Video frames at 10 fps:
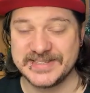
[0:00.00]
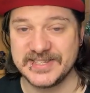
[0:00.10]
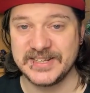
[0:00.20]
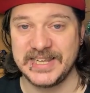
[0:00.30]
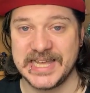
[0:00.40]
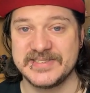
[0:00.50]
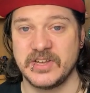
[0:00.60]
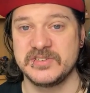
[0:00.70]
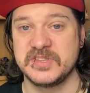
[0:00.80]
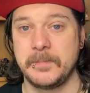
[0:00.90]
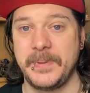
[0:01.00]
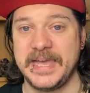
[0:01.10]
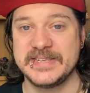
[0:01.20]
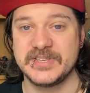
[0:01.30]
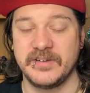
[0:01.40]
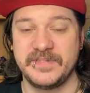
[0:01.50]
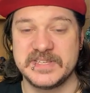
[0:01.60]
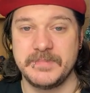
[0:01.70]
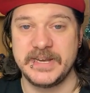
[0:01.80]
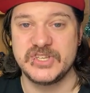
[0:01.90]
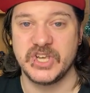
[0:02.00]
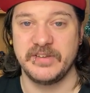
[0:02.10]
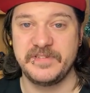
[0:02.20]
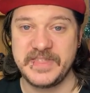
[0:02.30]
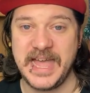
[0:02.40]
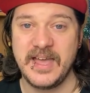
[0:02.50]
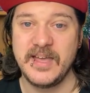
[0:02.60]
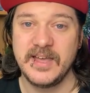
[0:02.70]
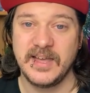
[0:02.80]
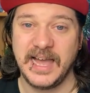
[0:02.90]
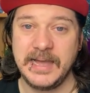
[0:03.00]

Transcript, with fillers: glass onto the base of this miniature and for that I'm